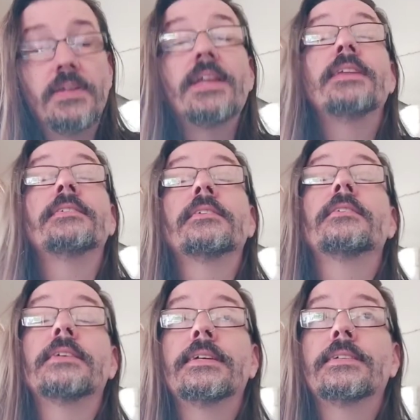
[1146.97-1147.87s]
But then there's other
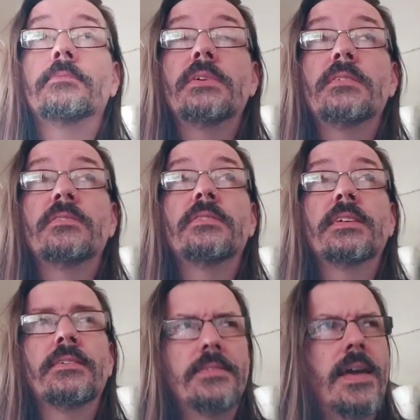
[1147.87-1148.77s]
things that made us
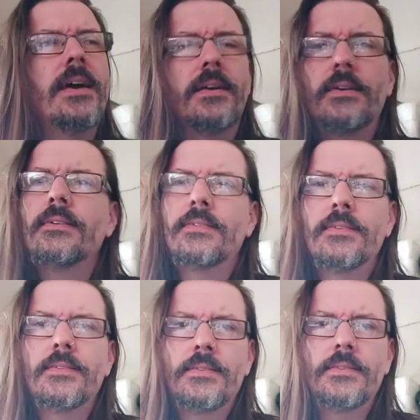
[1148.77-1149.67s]
think, yeah
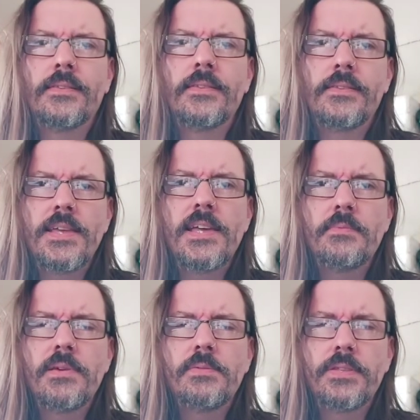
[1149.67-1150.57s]

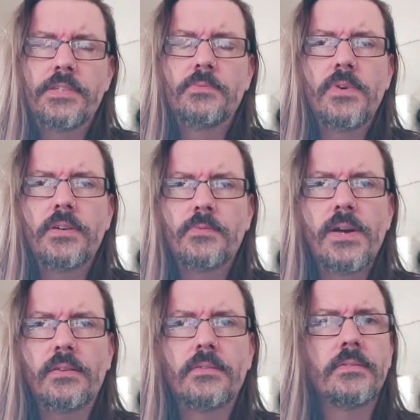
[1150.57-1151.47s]
baby, this has worked
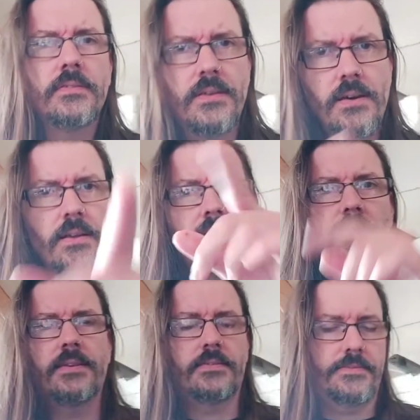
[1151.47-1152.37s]
well, I
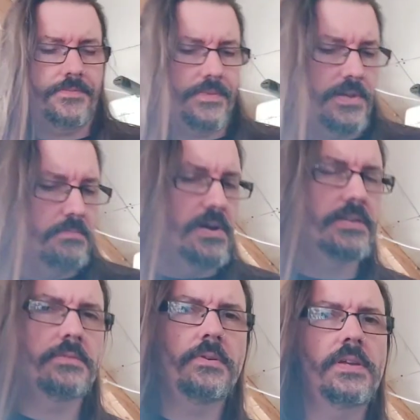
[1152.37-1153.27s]
like it, I
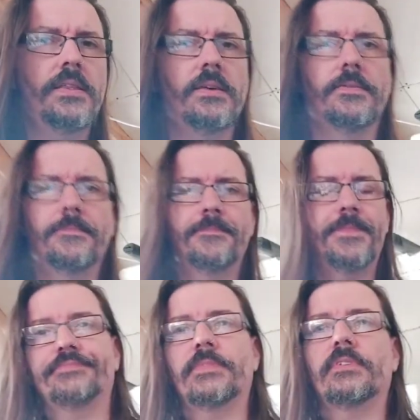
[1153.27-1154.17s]
might do another.
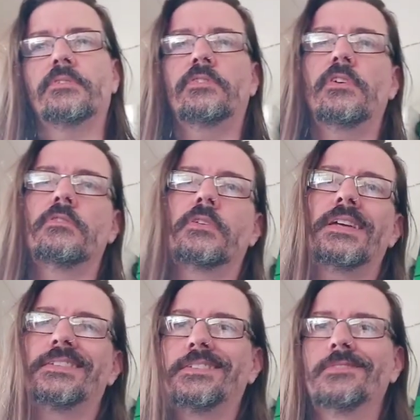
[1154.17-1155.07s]
So I
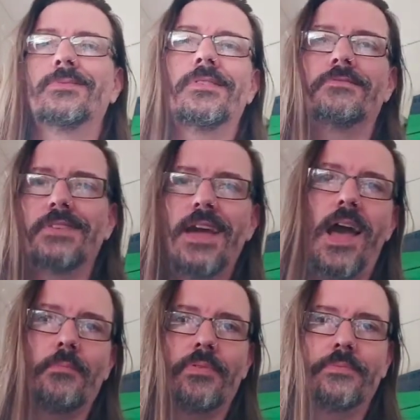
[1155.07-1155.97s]
guess this is where I recap.